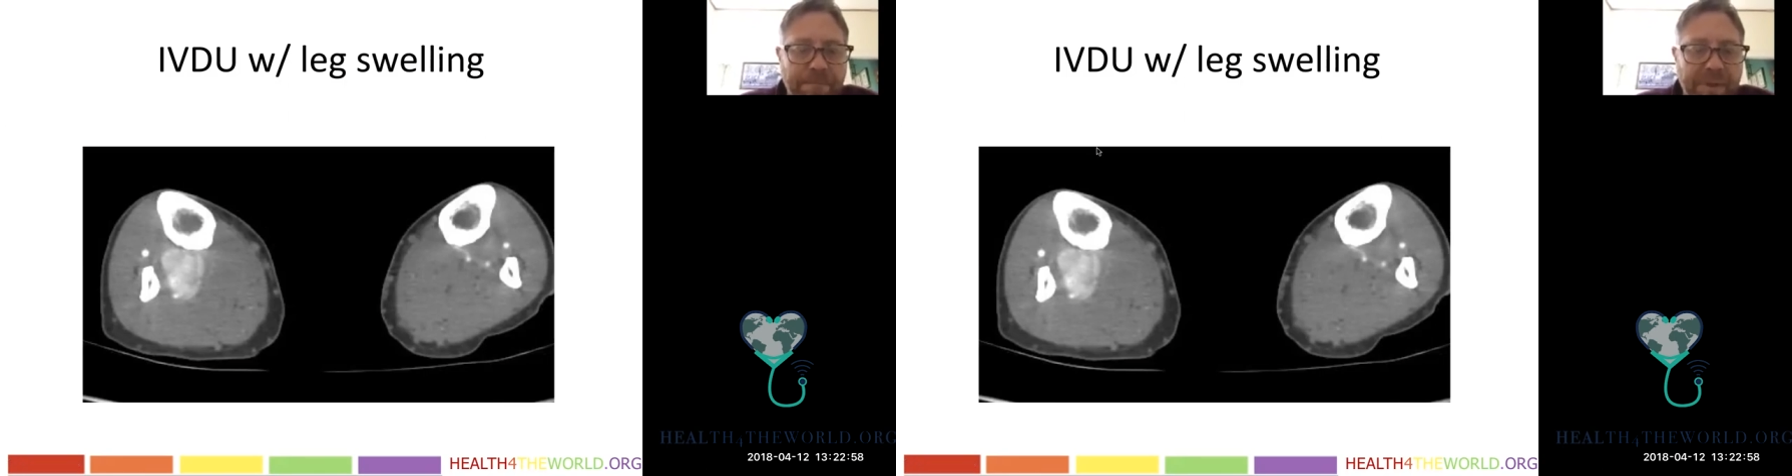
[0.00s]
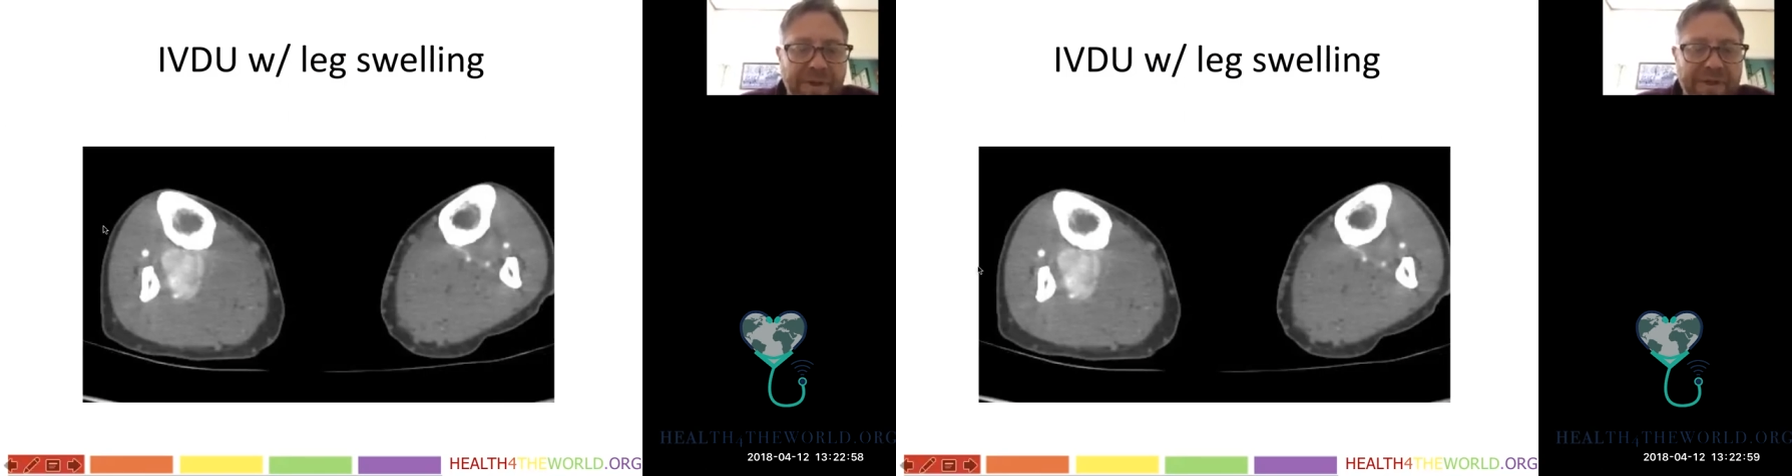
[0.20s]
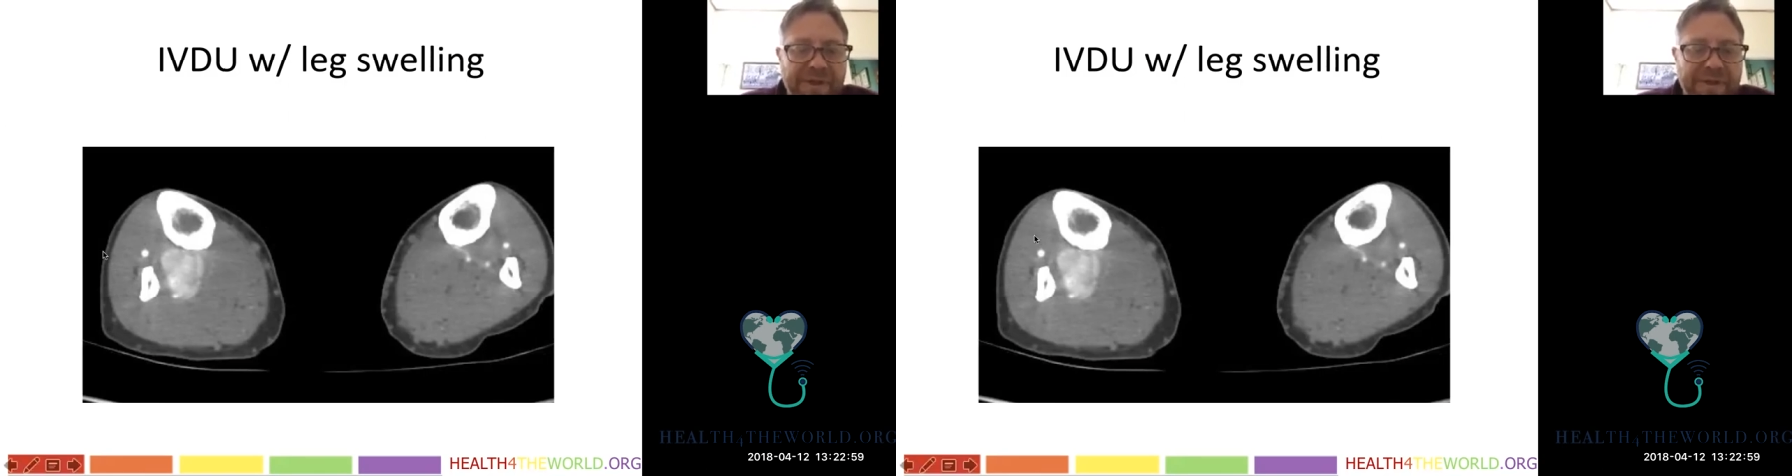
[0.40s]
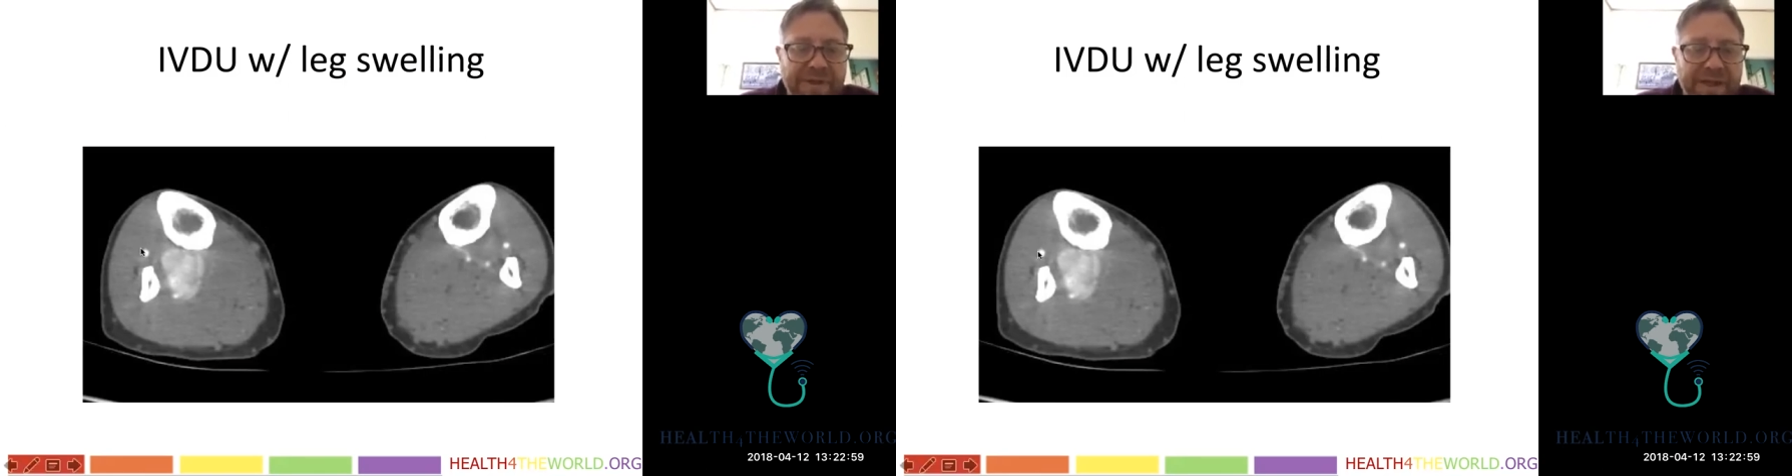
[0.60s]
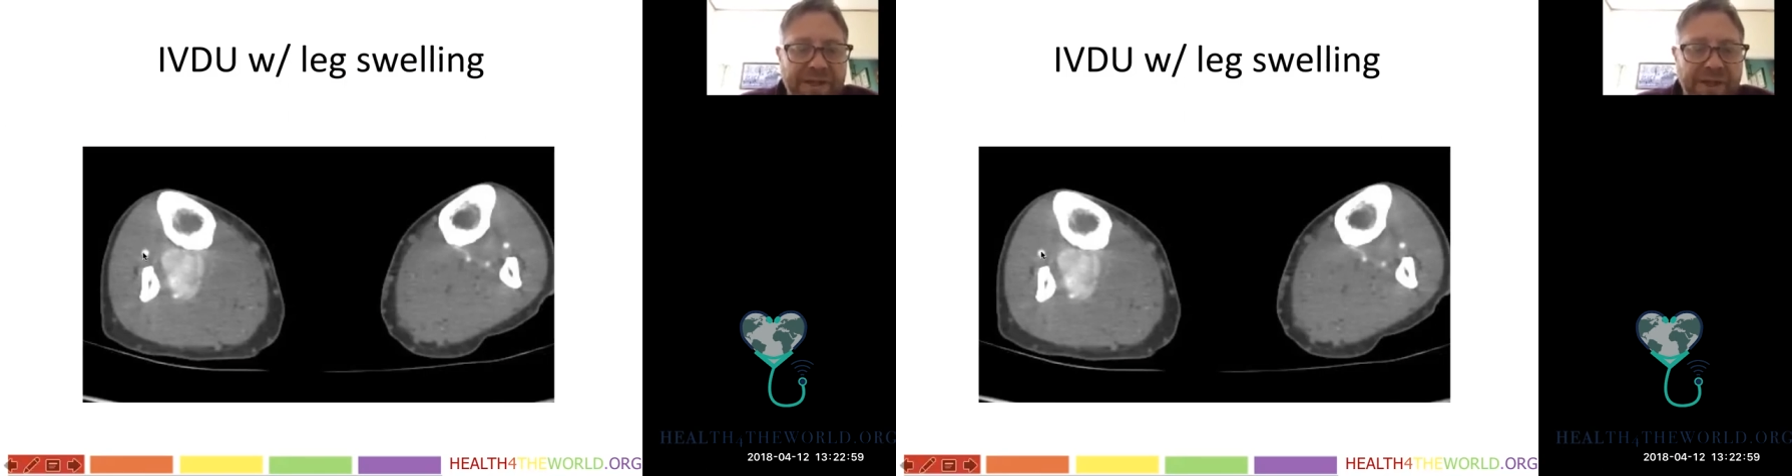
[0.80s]
But this is
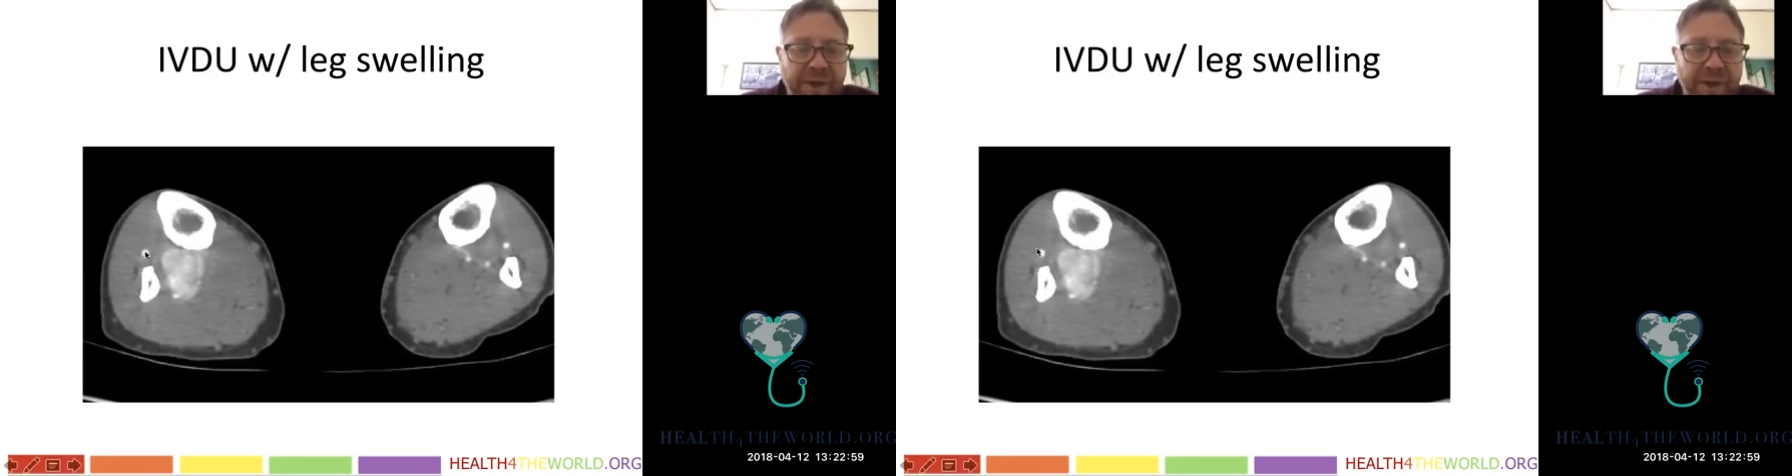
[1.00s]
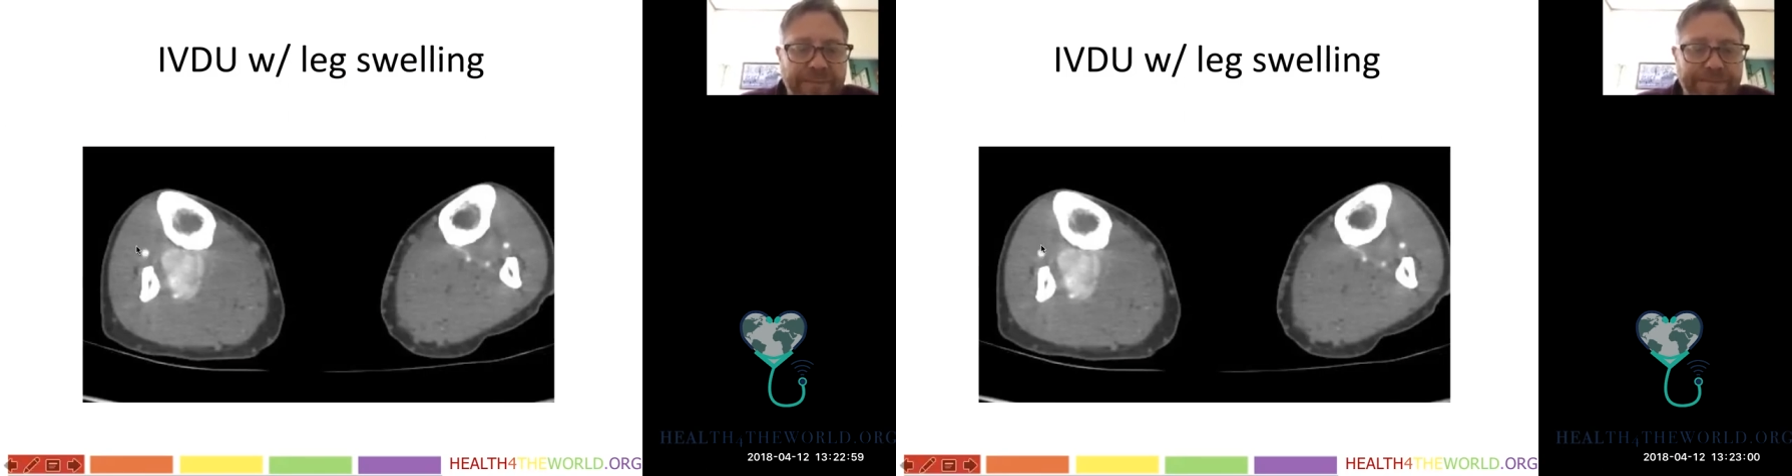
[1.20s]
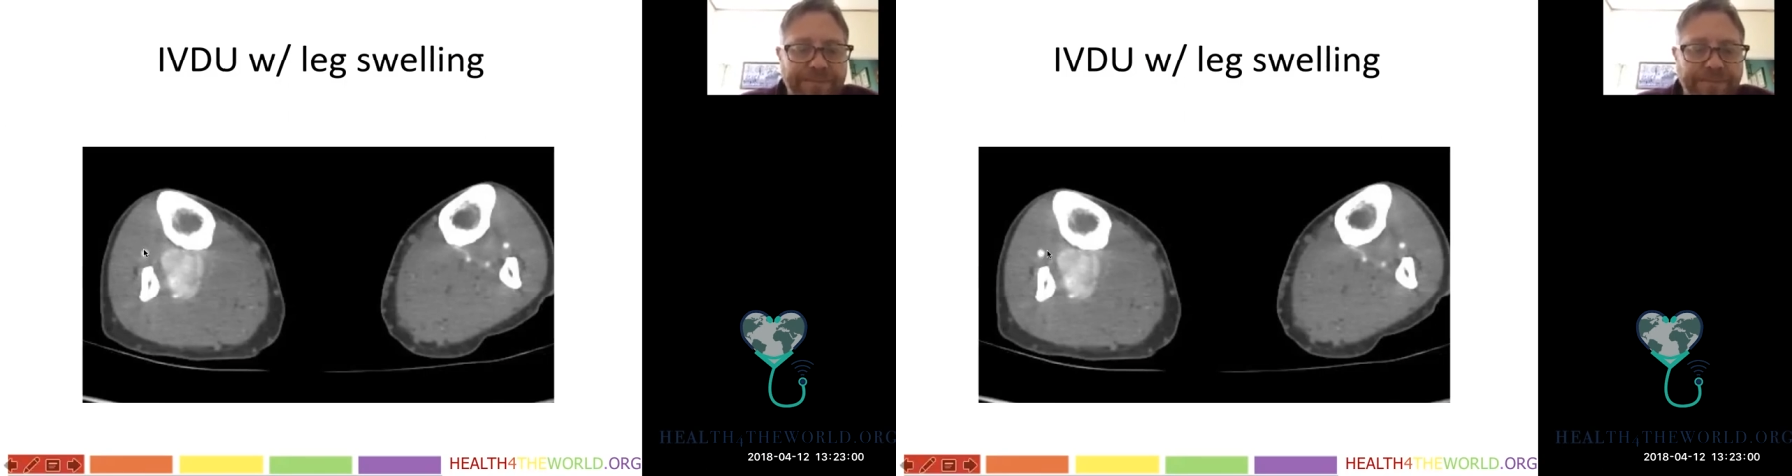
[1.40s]
anterior